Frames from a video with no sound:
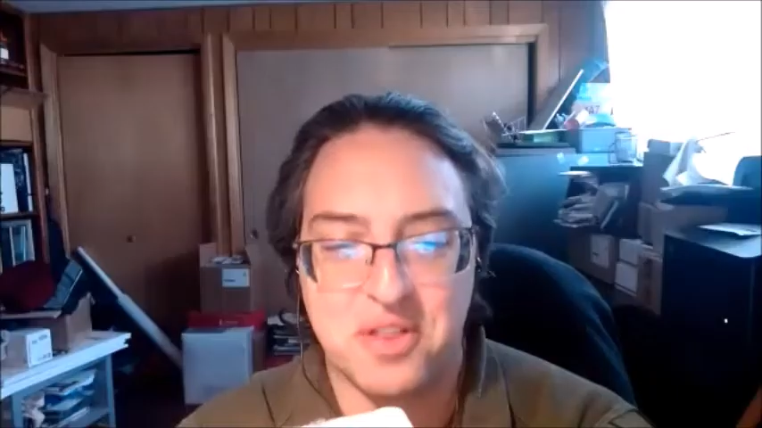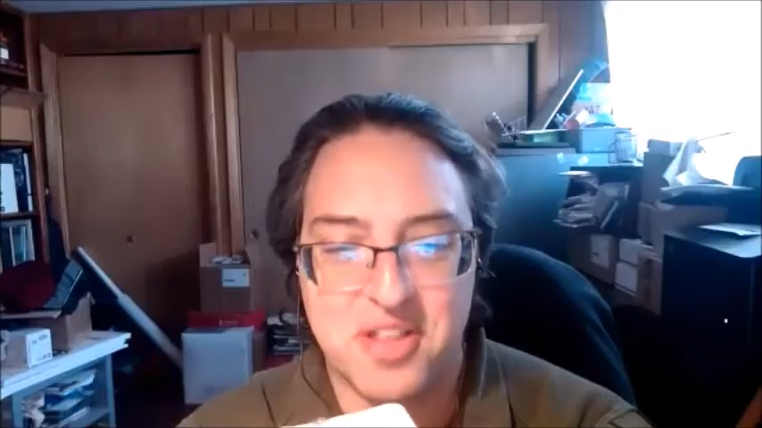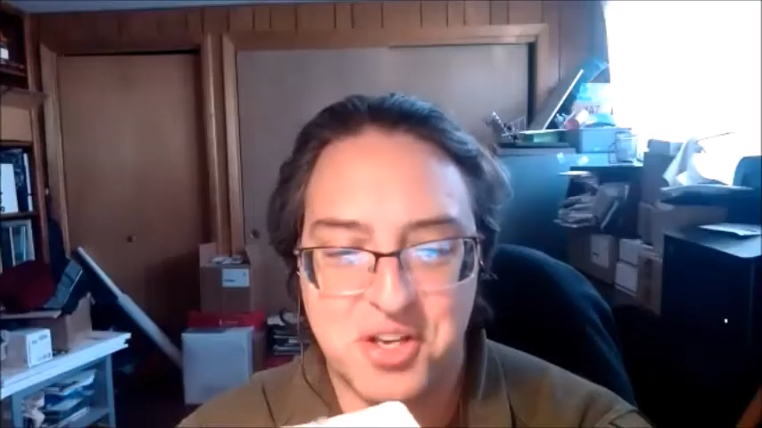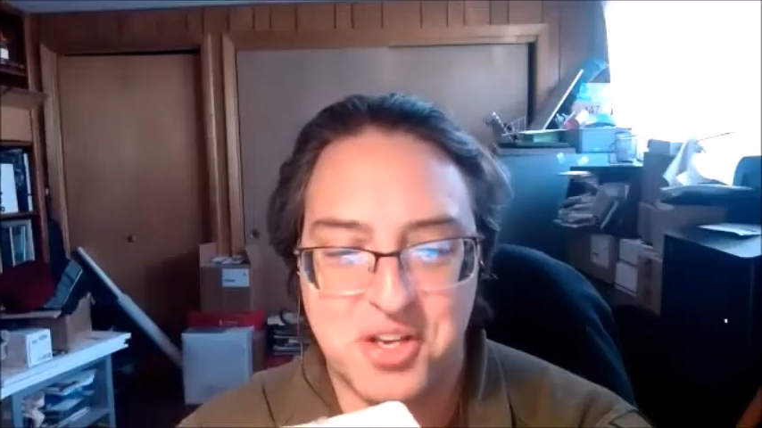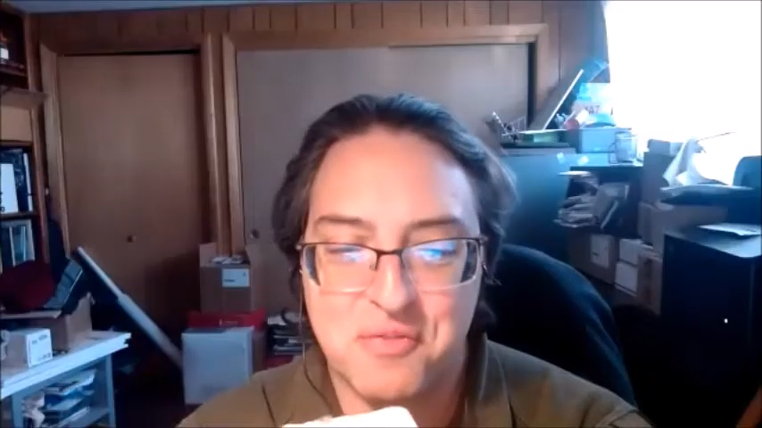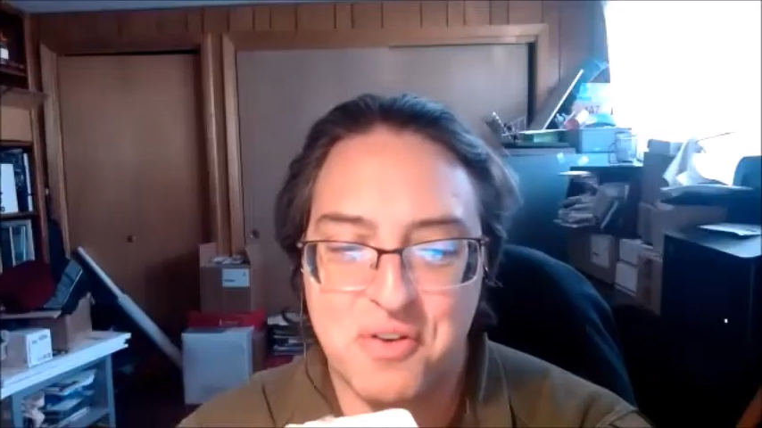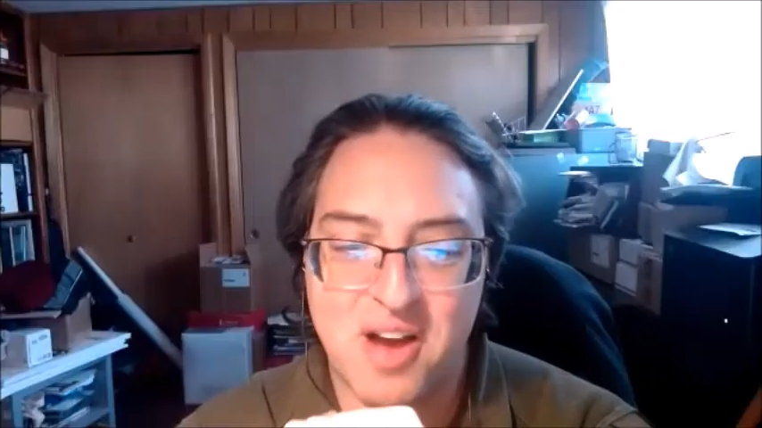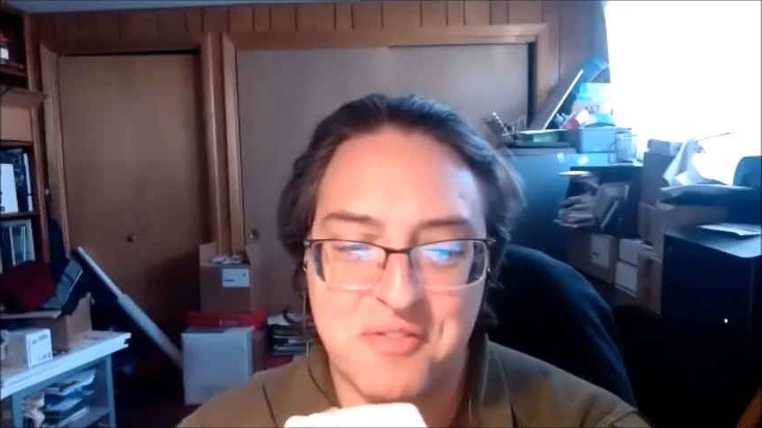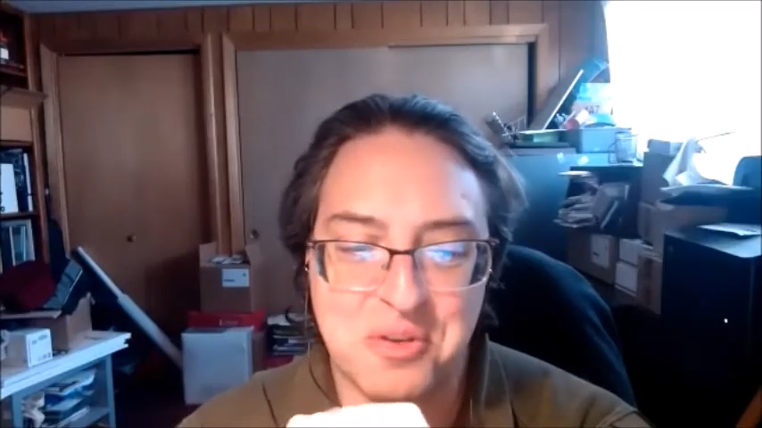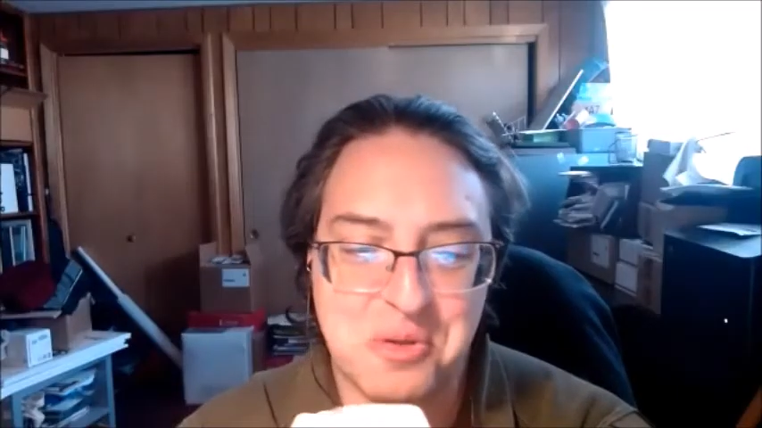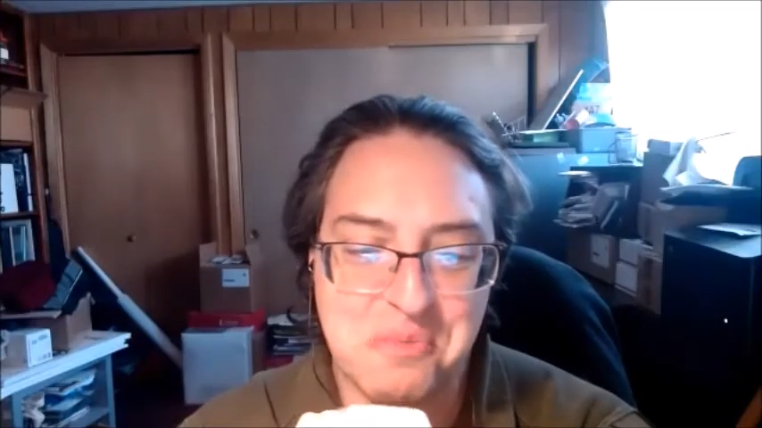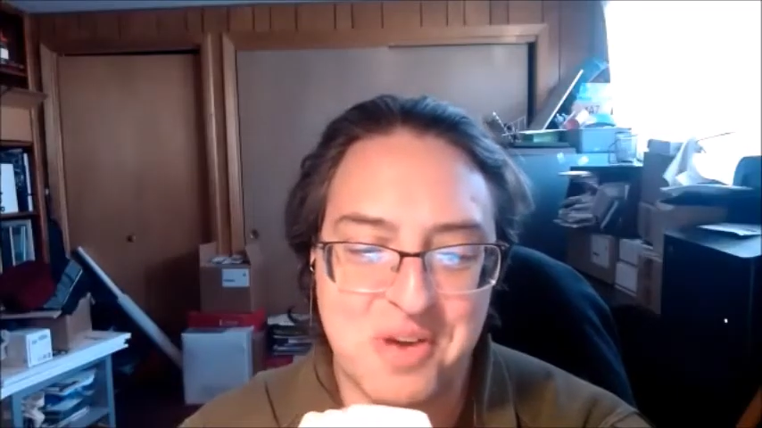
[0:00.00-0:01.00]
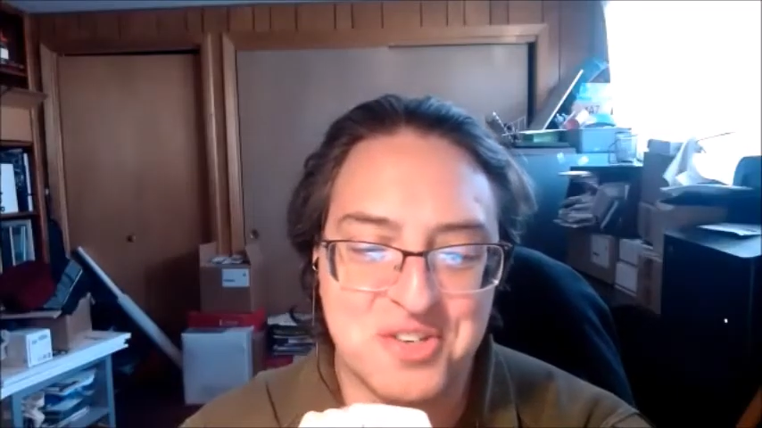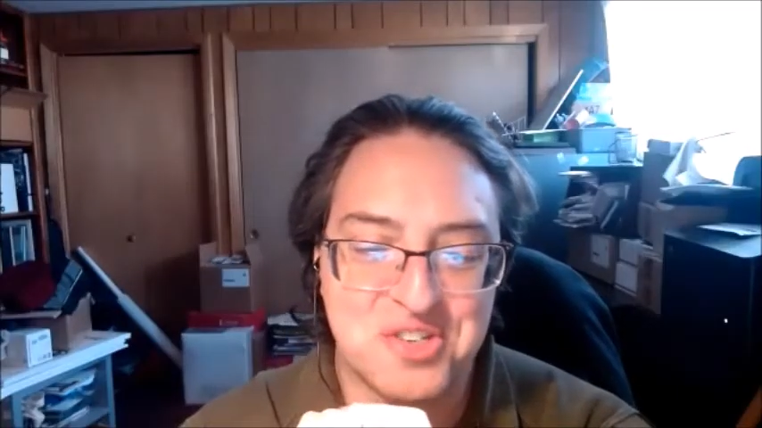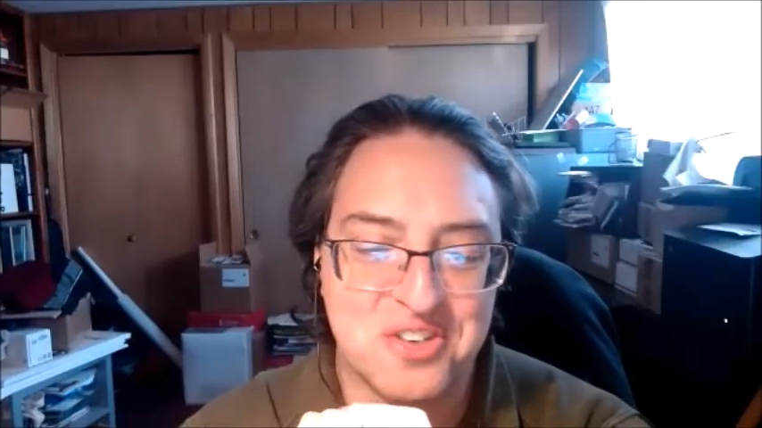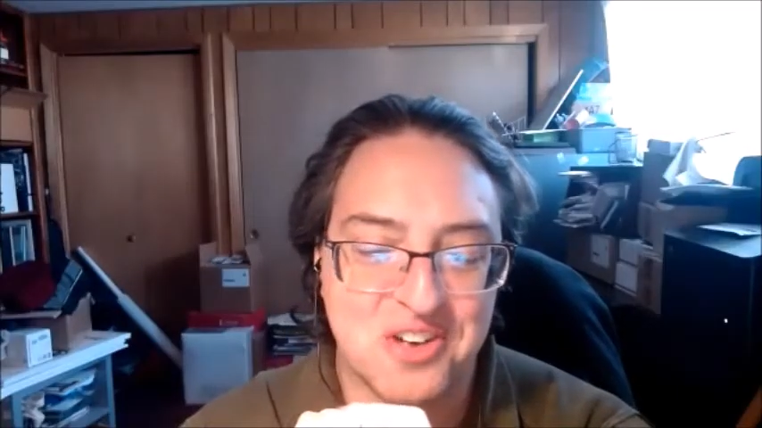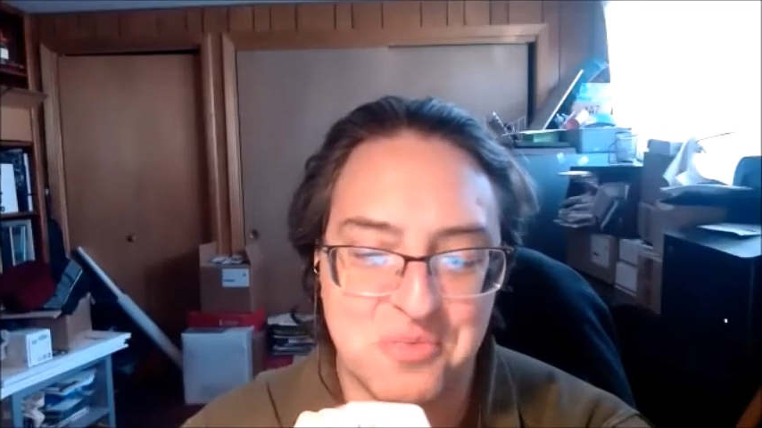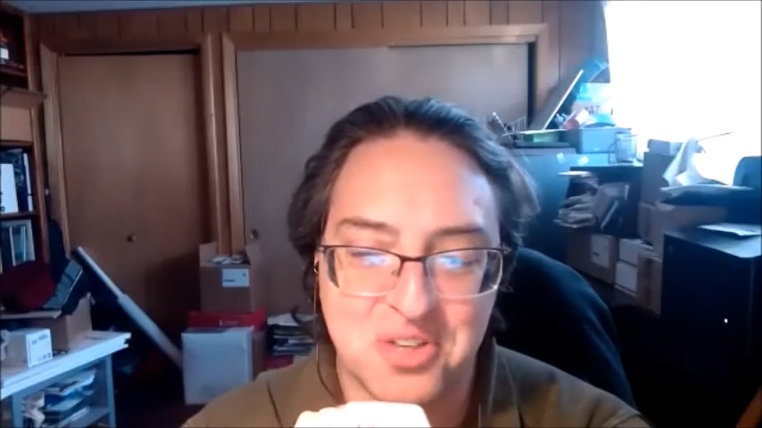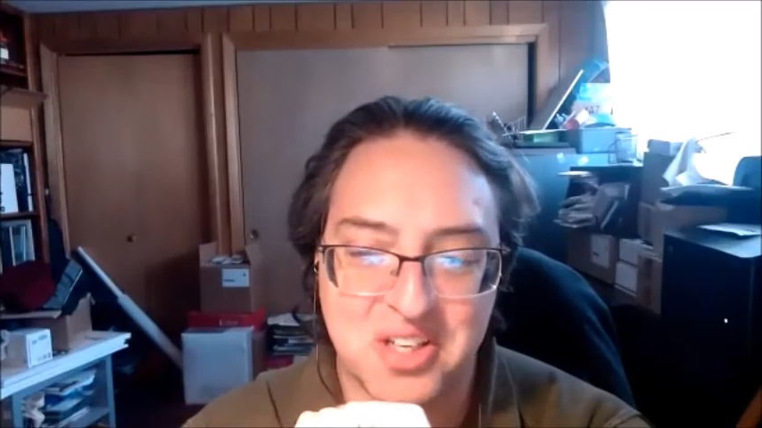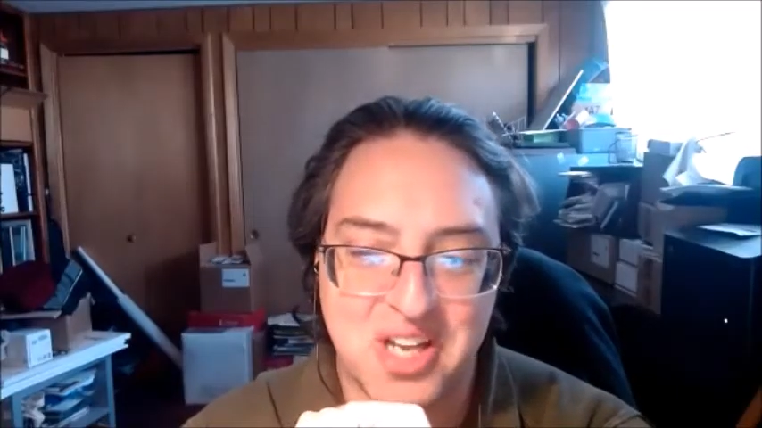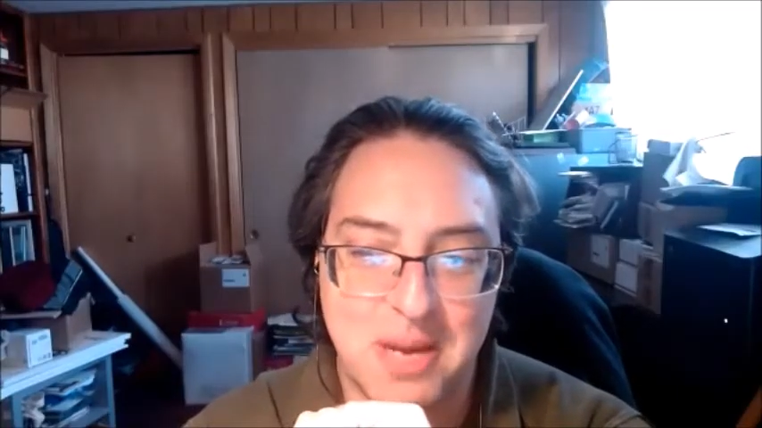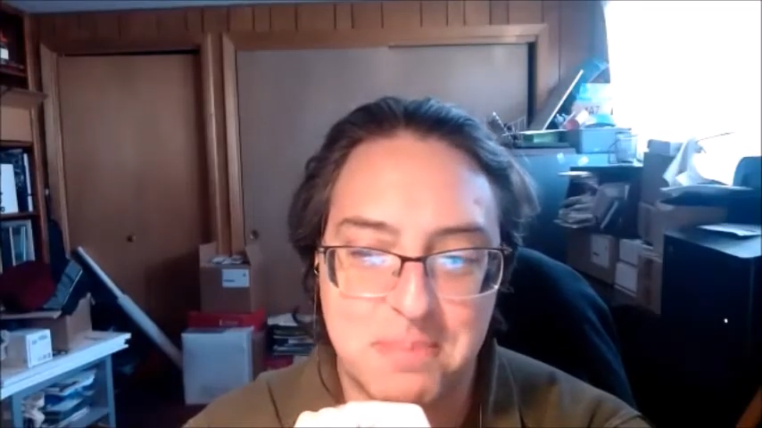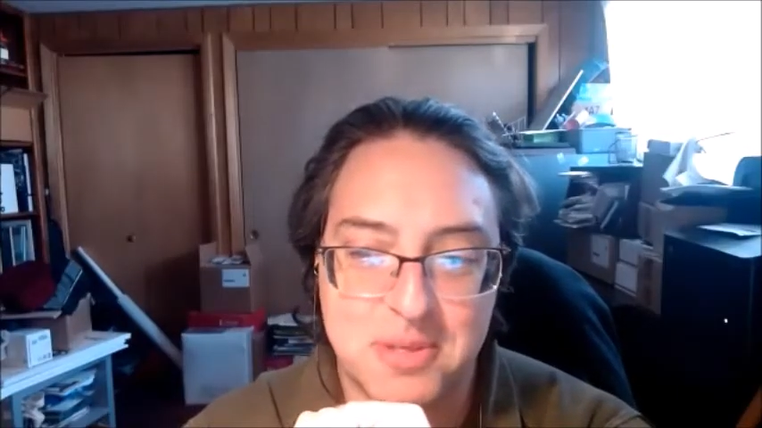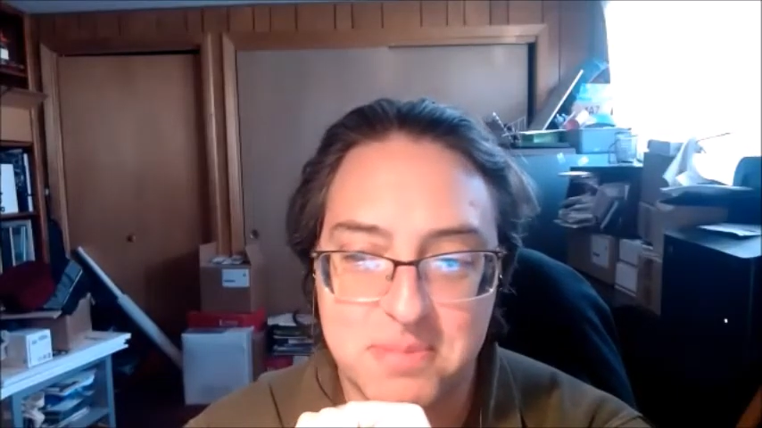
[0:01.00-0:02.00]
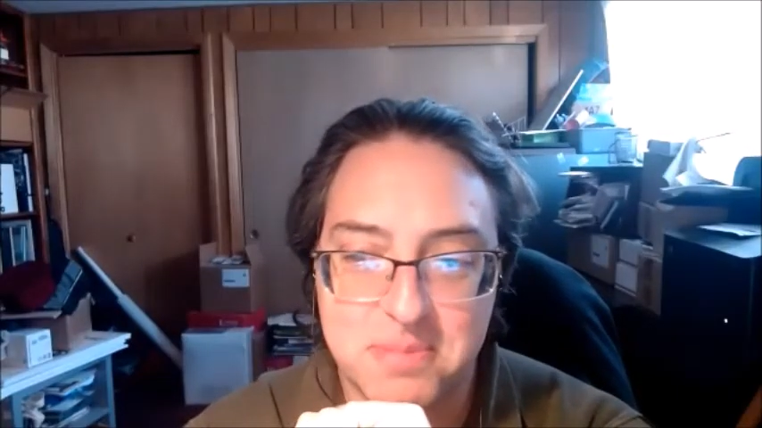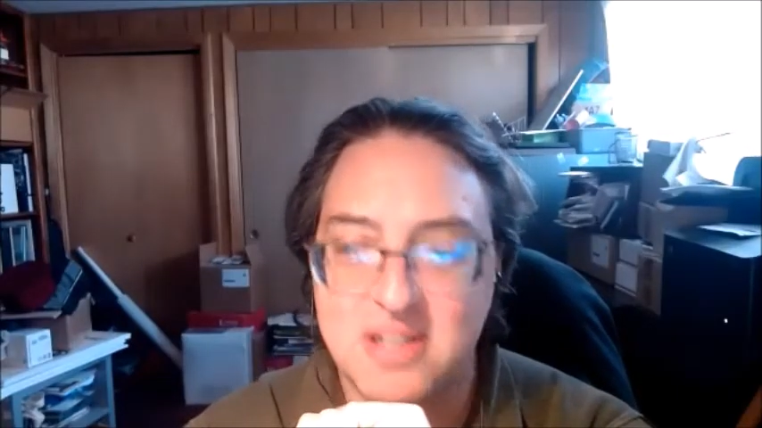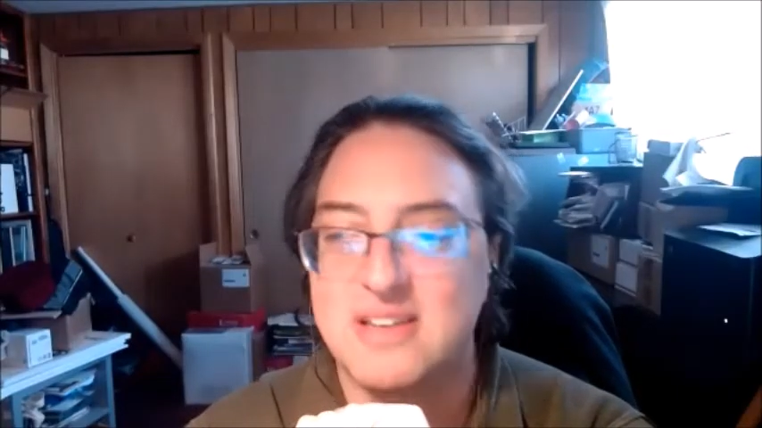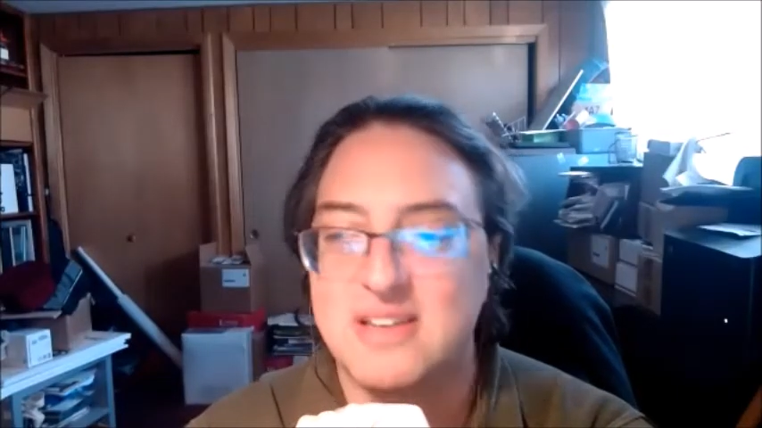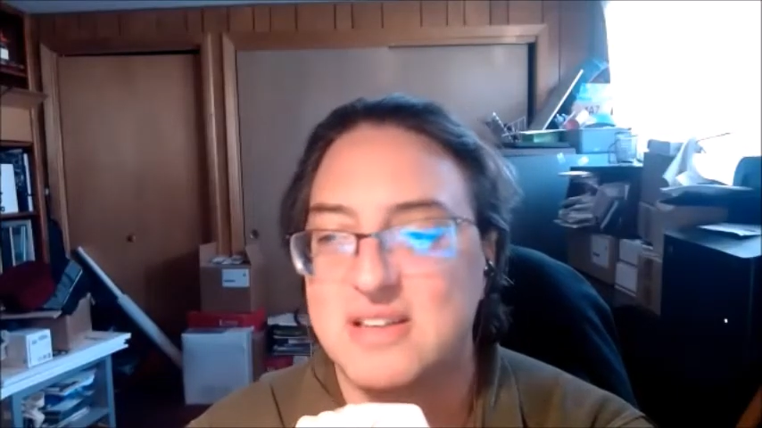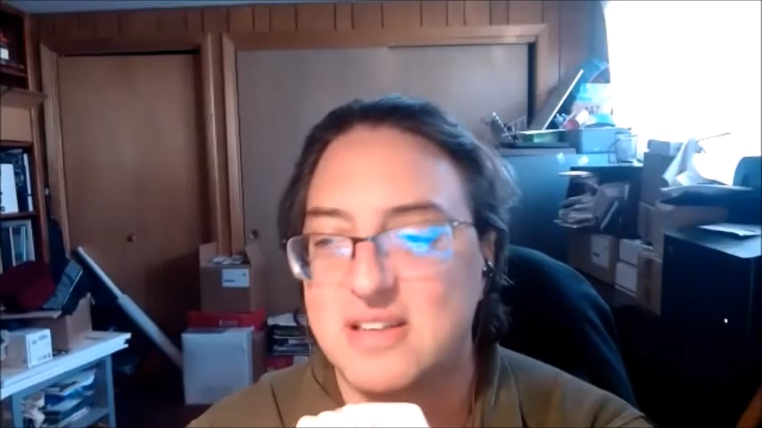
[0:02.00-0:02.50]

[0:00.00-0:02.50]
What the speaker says: thank you for having me, Manisha. I'm really happy to be here.